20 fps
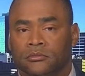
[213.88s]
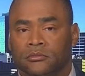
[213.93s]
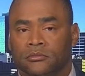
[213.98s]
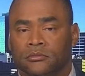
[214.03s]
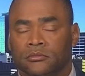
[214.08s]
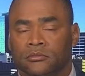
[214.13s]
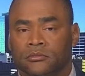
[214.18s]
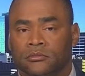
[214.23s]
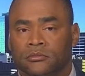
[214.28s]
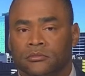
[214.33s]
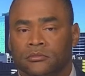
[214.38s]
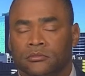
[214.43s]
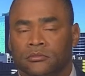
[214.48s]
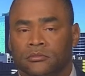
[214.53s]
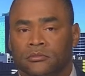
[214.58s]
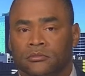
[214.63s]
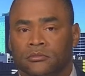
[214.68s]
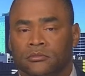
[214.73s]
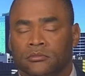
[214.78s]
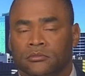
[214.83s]

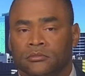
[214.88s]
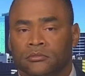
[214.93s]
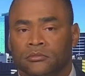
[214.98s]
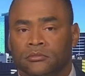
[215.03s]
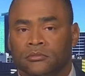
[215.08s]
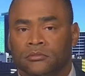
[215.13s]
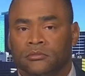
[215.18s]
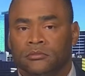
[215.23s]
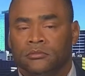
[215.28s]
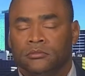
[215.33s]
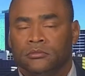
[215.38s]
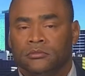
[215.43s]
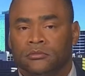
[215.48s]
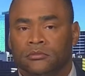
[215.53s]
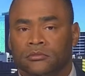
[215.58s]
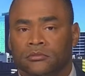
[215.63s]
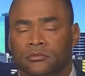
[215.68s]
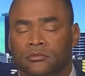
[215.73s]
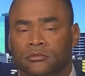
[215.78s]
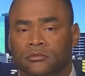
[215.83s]

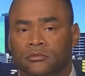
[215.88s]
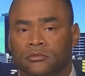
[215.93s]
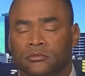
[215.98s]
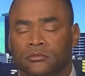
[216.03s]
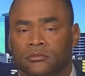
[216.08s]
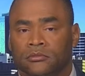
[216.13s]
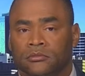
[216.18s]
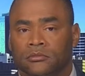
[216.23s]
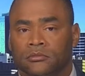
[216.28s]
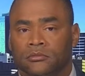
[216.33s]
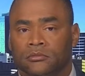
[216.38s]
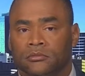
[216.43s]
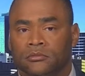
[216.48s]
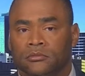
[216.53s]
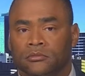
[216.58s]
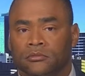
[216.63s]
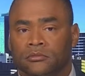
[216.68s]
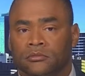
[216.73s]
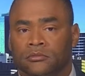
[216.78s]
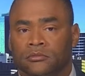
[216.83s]

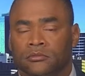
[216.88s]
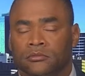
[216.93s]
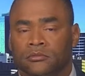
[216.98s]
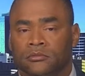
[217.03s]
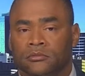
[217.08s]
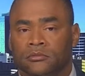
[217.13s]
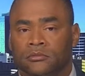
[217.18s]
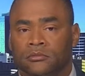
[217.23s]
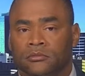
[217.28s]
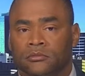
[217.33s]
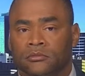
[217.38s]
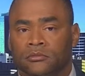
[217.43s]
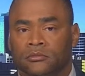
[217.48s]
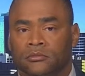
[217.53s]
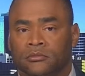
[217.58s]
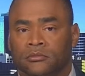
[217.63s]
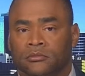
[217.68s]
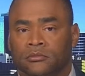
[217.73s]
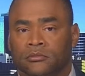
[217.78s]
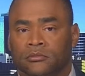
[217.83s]

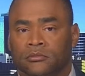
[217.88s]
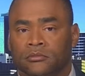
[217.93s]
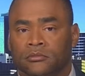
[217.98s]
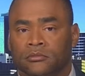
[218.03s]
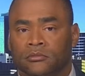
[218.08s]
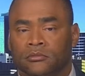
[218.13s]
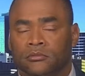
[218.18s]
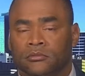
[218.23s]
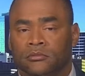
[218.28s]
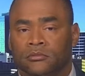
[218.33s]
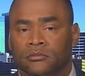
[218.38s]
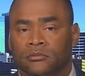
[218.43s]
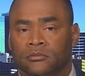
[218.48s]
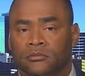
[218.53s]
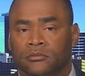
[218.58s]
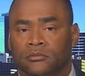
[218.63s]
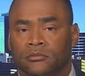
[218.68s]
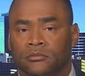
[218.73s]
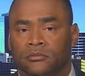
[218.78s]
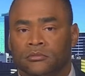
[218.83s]

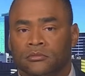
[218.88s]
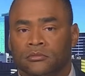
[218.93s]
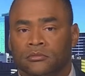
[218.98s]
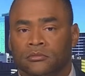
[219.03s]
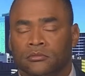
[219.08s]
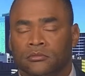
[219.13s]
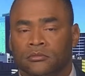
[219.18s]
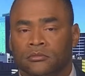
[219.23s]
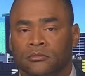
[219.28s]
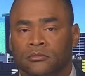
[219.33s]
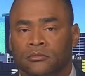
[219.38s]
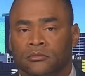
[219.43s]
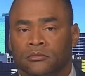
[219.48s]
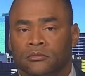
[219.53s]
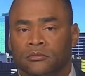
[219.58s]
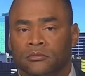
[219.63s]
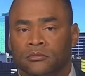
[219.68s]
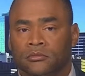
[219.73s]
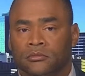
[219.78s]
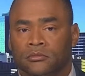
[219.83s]

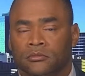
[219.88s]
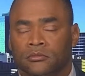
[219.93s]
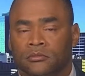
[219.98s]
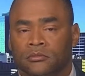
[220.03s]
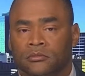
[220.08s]
This person isn't speaking.